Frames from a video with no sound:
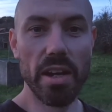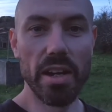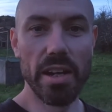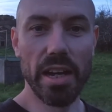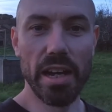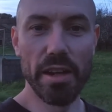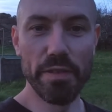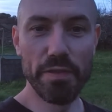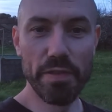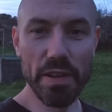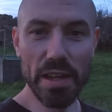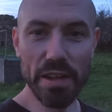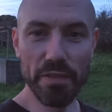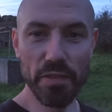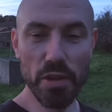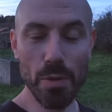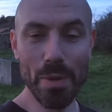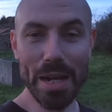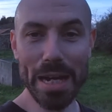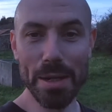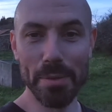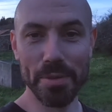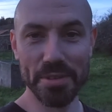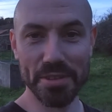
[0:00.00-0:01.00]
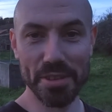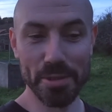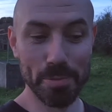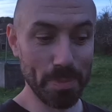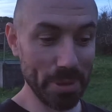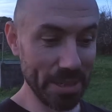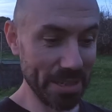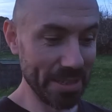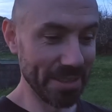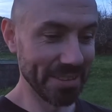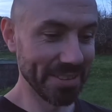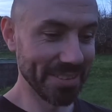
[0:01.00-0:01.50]
a fair few hours has
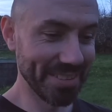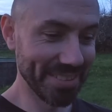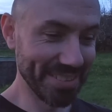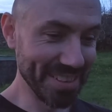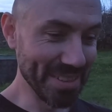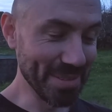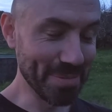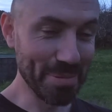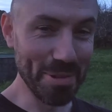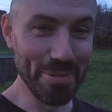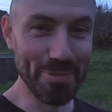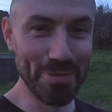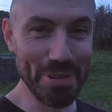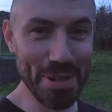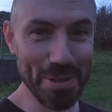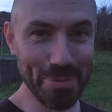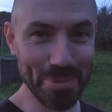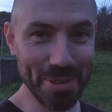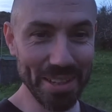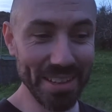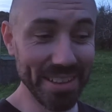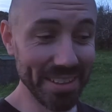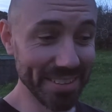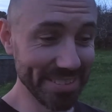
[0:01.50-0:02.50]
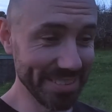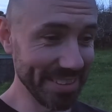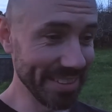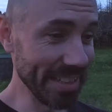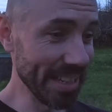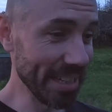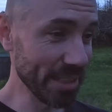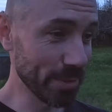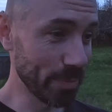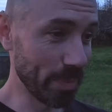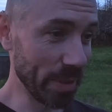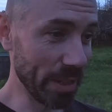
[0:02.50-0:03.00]
passed since we filmed last, and
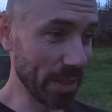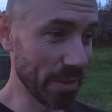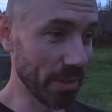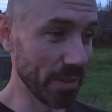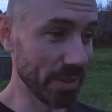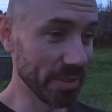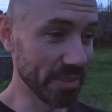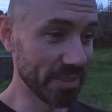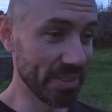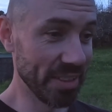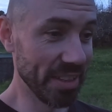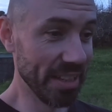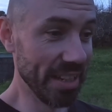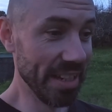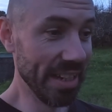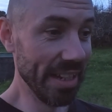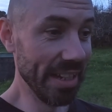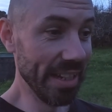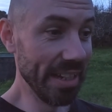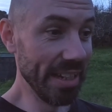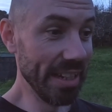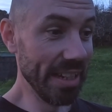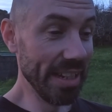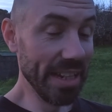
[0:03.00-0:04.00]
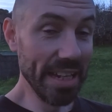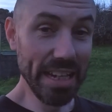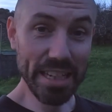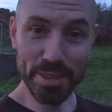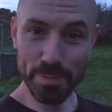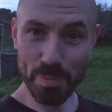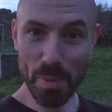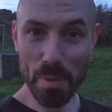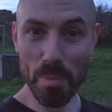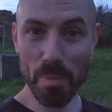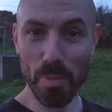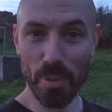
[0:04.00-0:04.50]
that's because it's
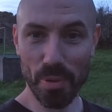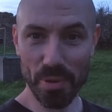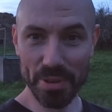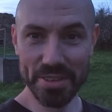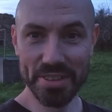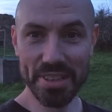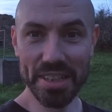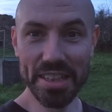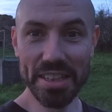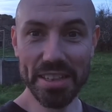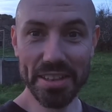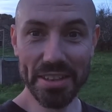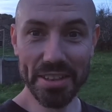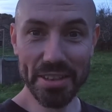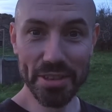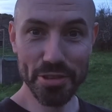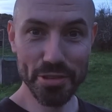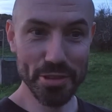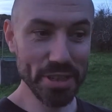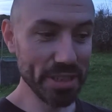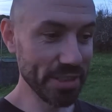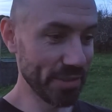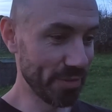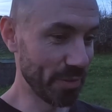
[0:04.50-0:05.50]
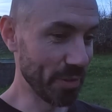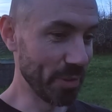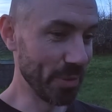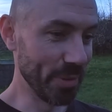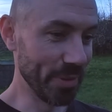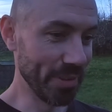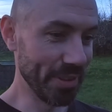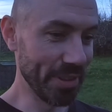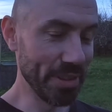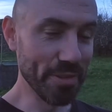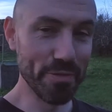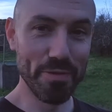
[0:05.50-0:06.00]
been pretty stressful.
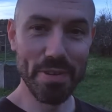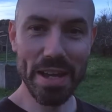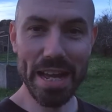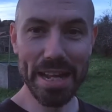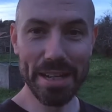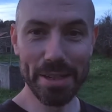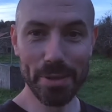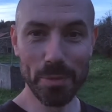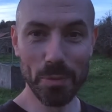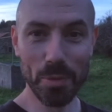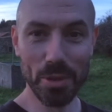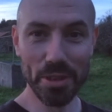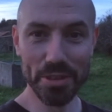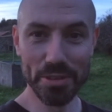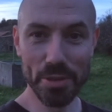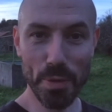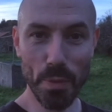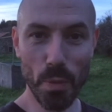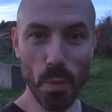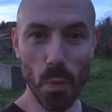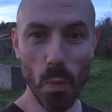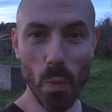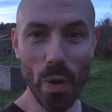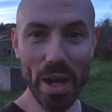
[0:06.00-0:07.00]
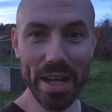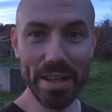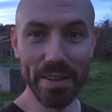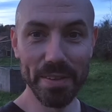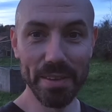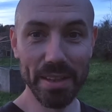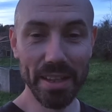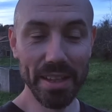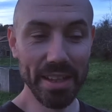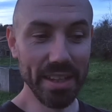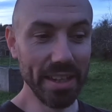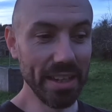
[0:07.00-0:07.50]
The van was
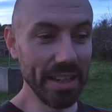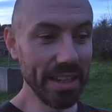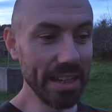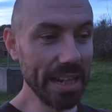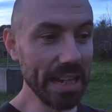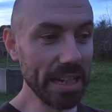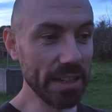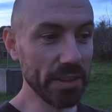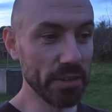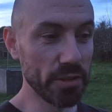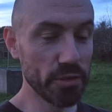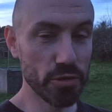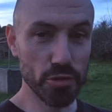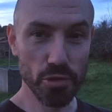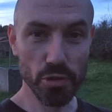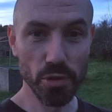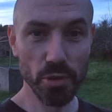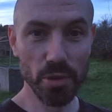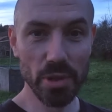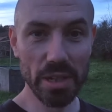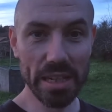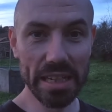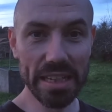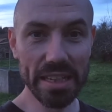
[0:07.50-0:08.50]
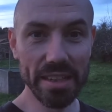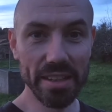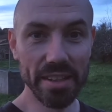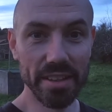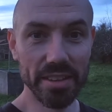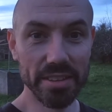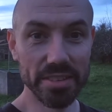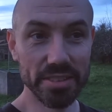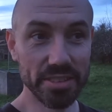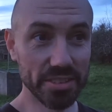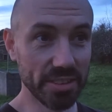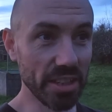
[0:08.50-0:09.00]
well and truly
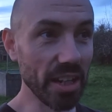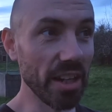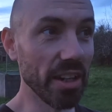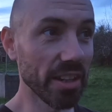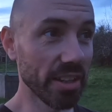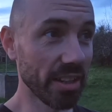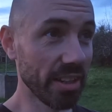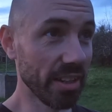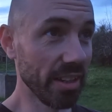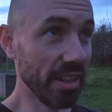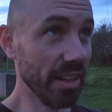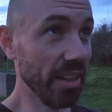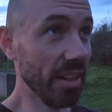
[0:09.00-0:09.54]
stuck.